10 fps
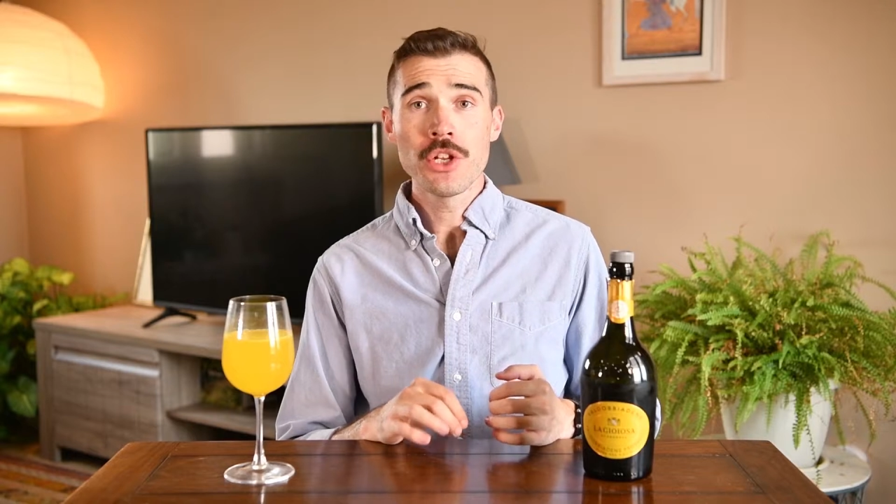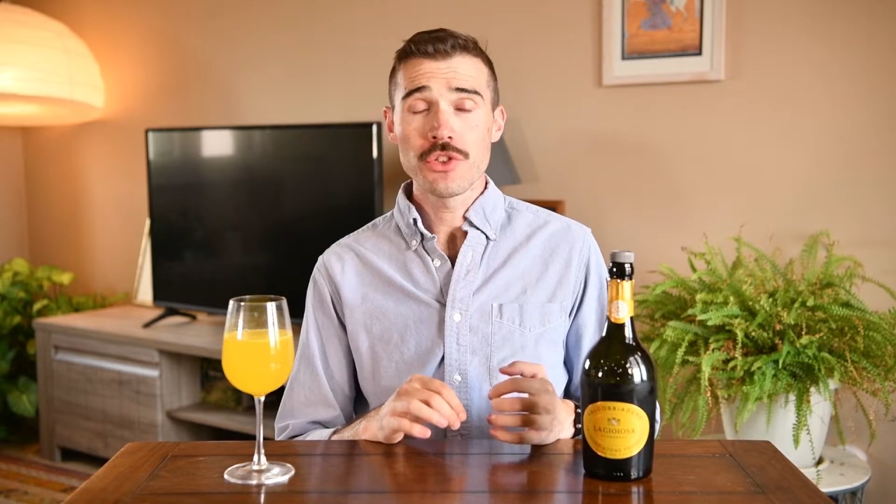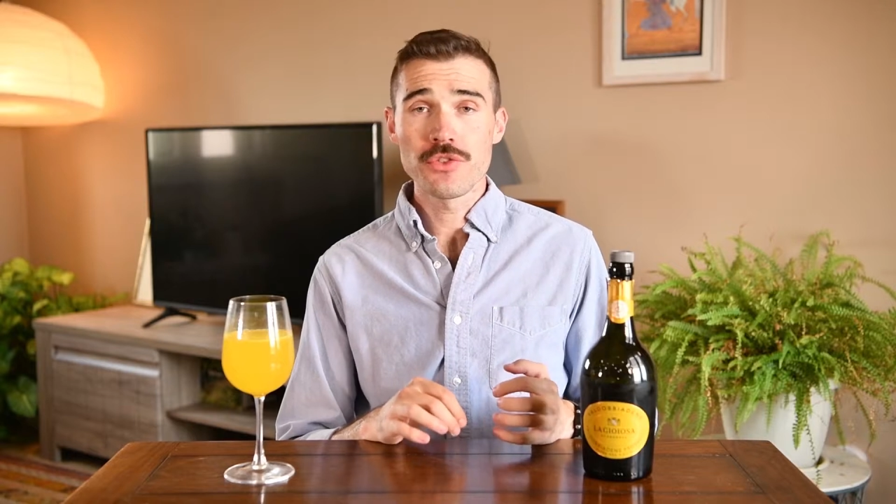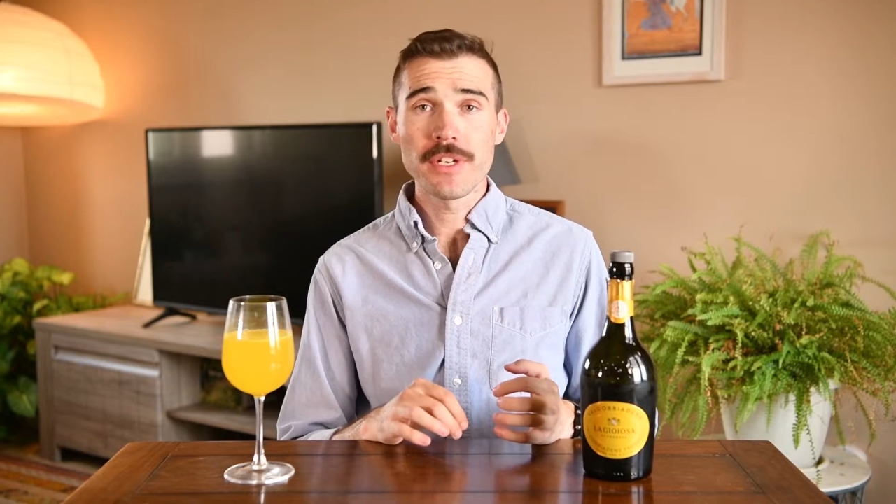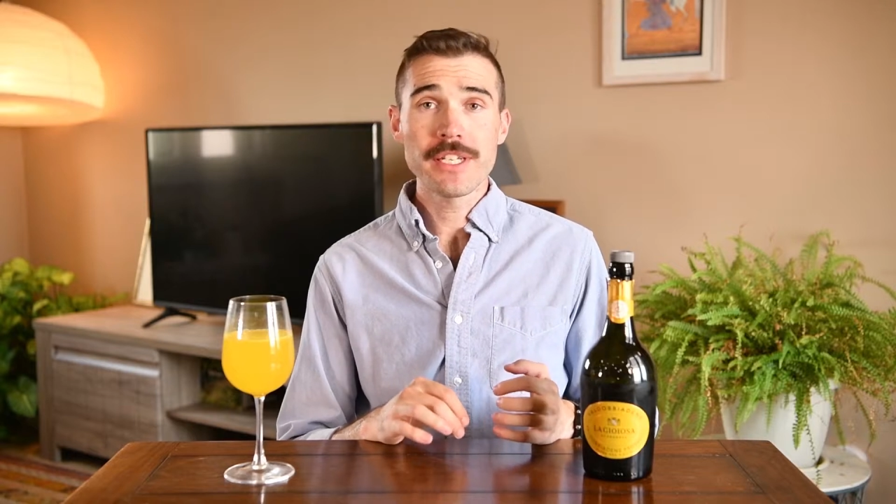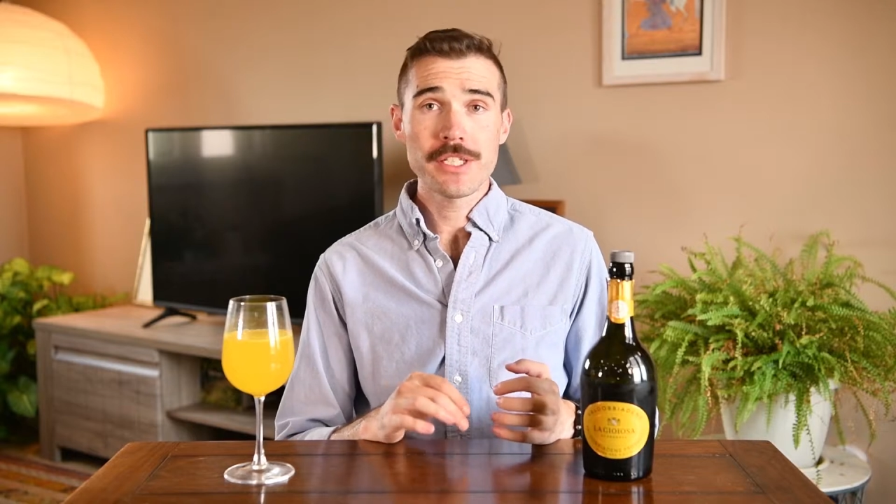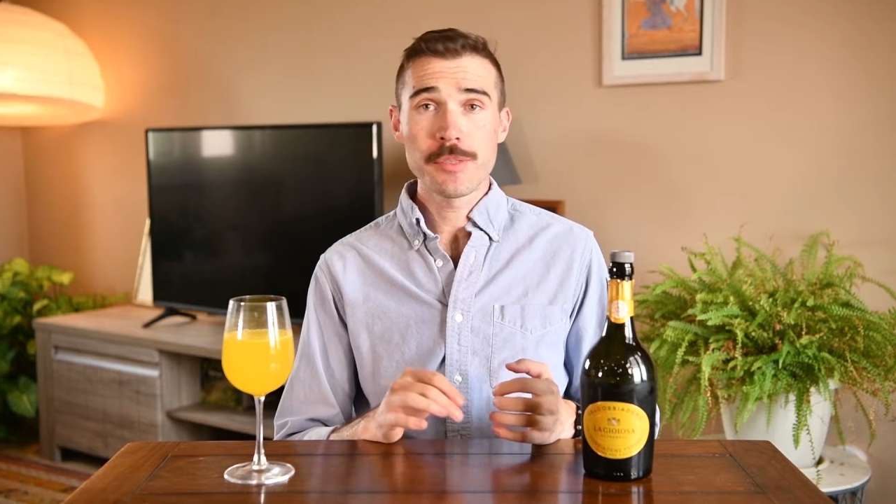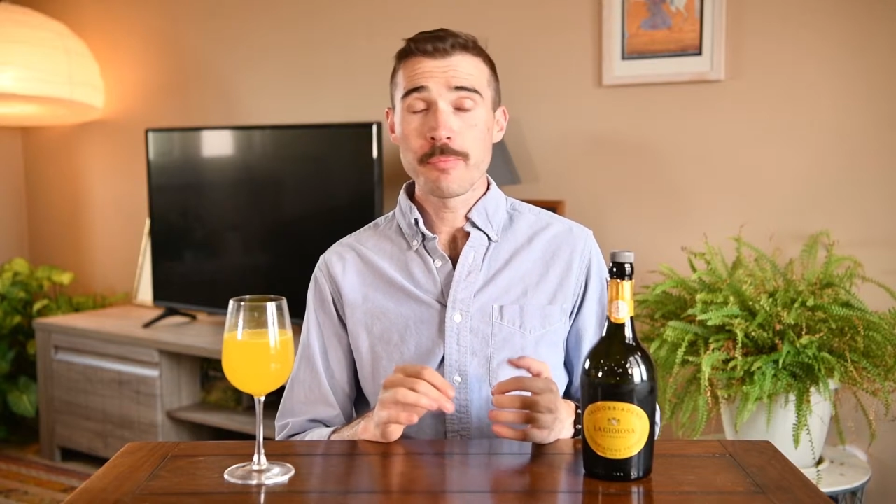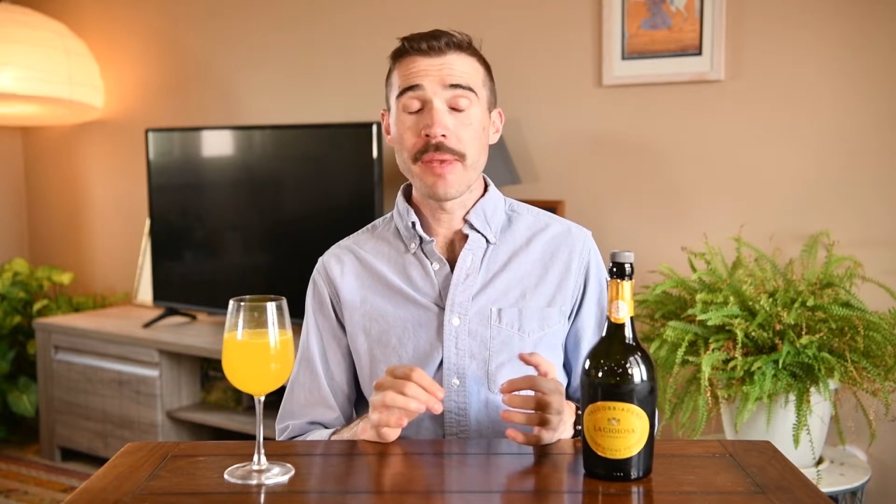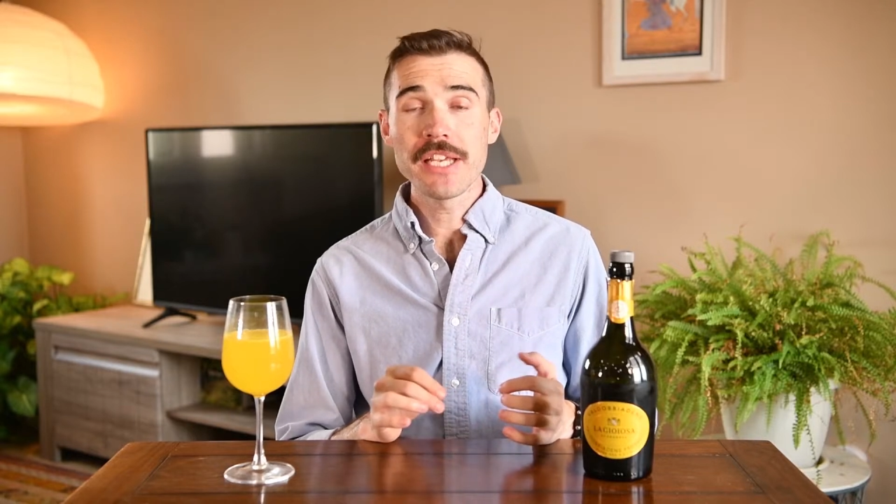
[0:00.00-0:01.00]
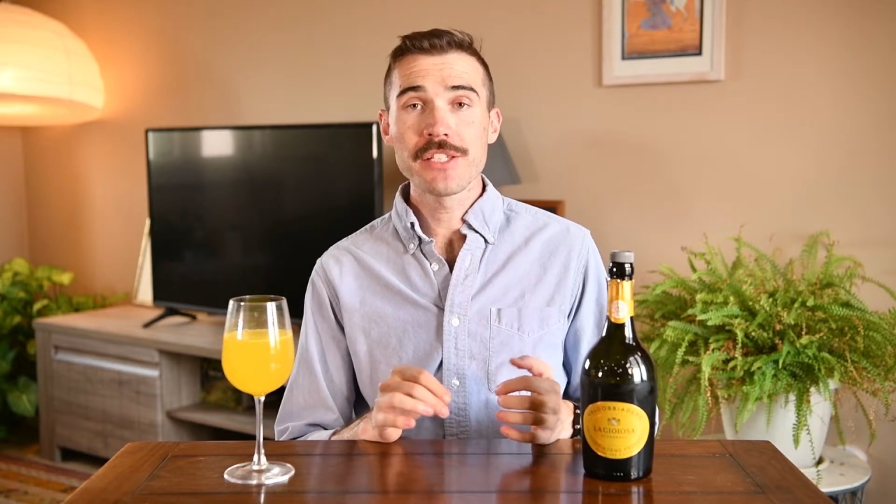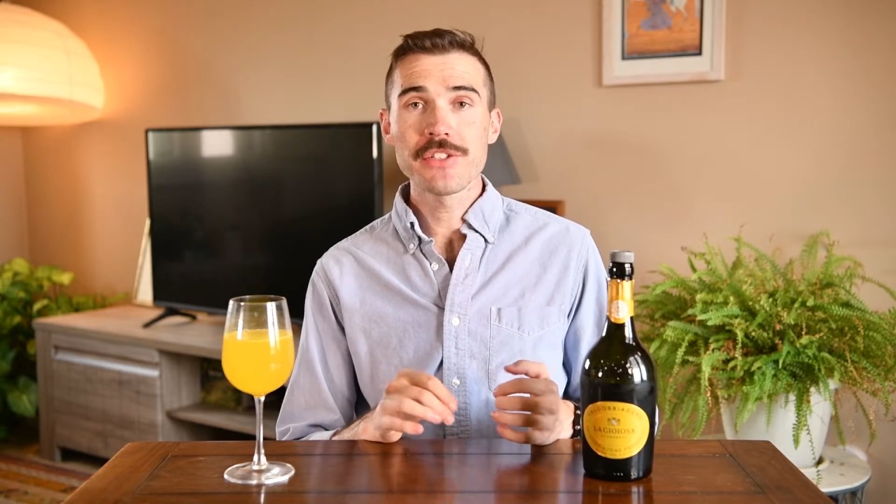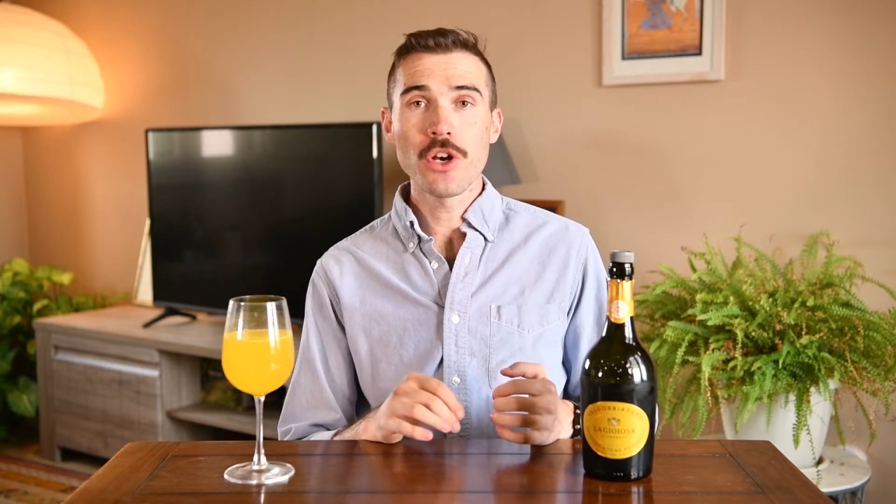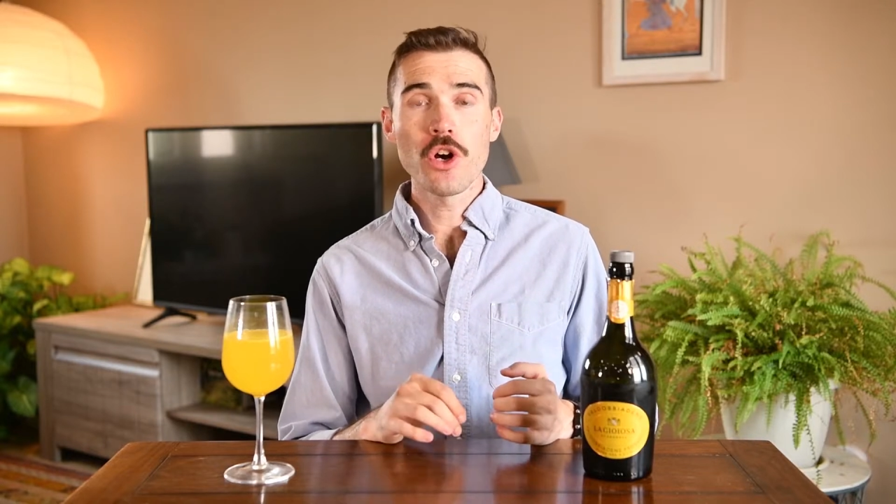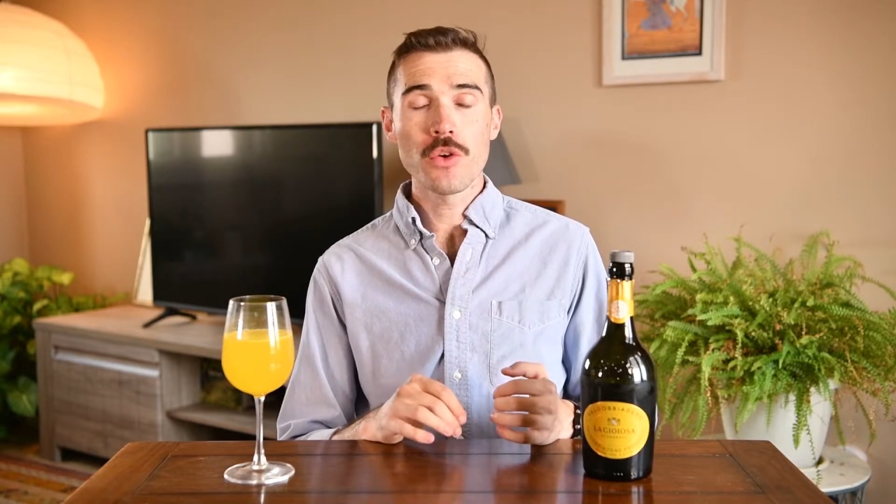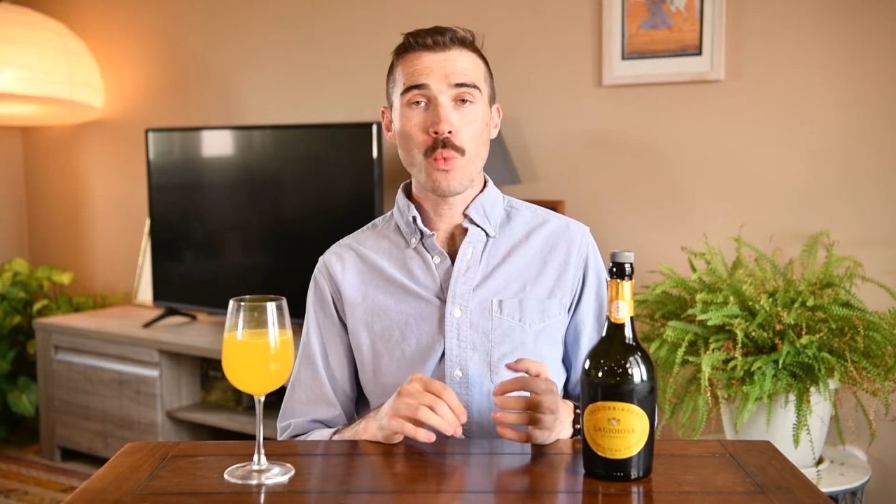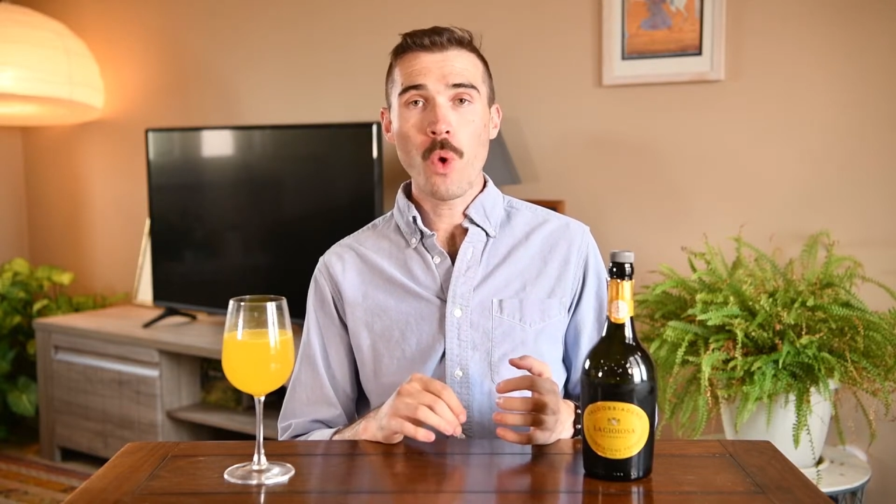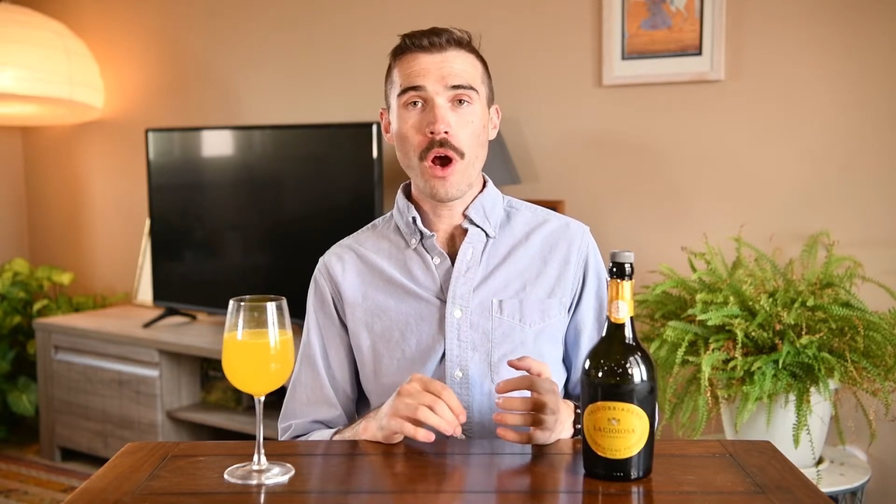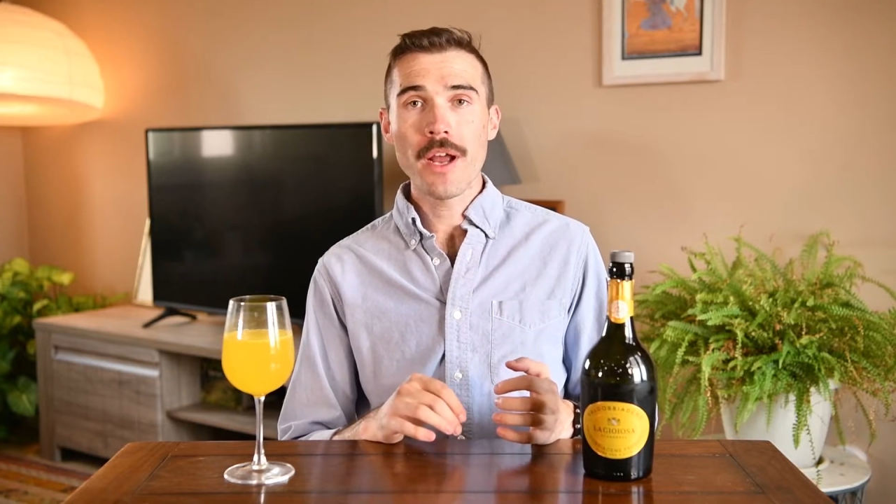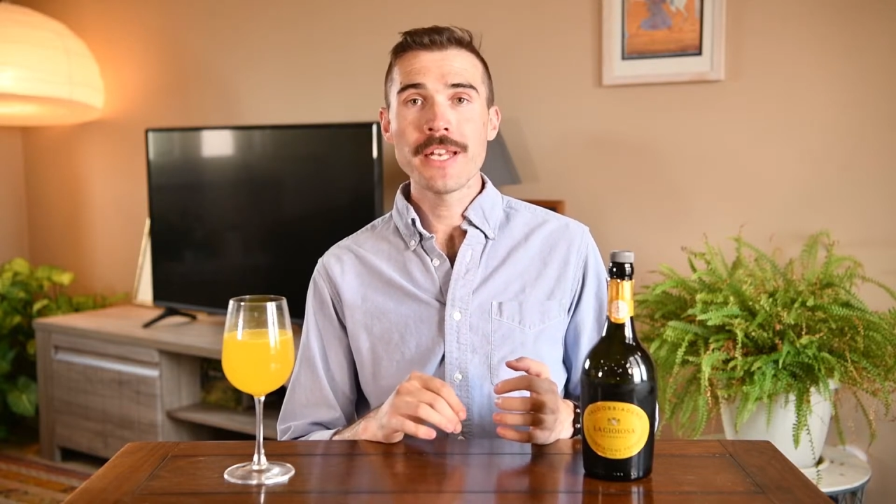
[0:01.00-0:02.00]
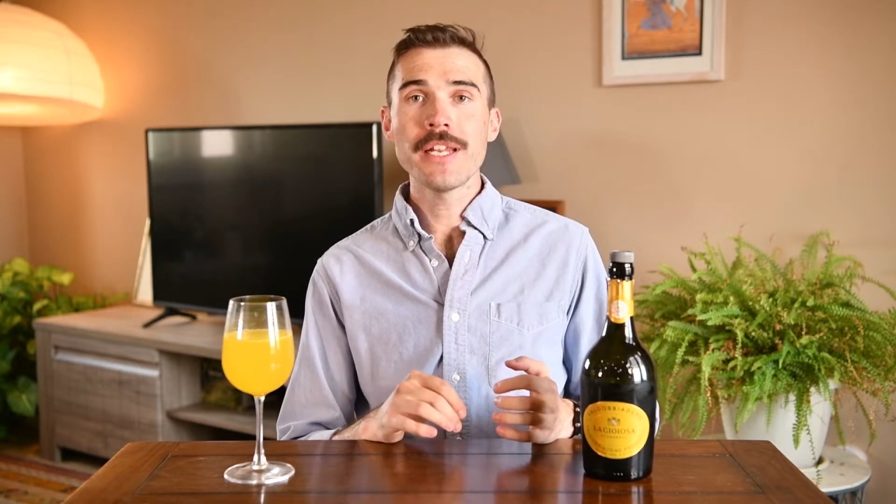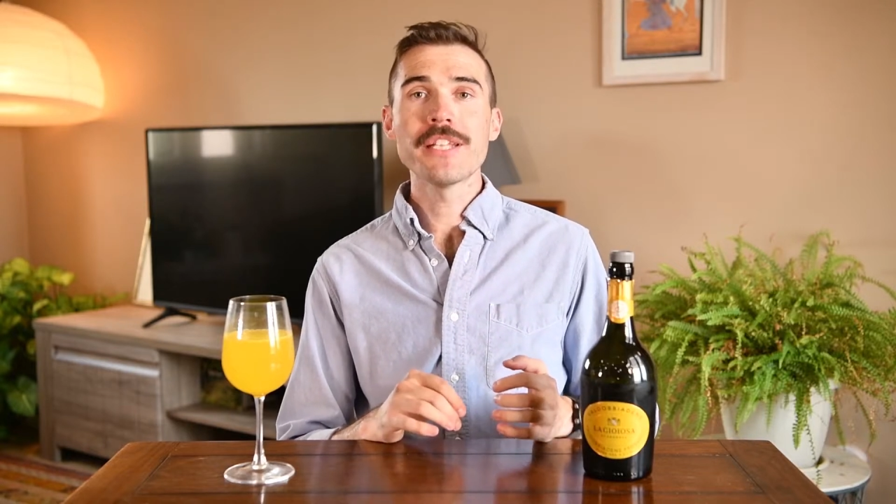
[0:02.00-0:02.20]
drinks based on wine,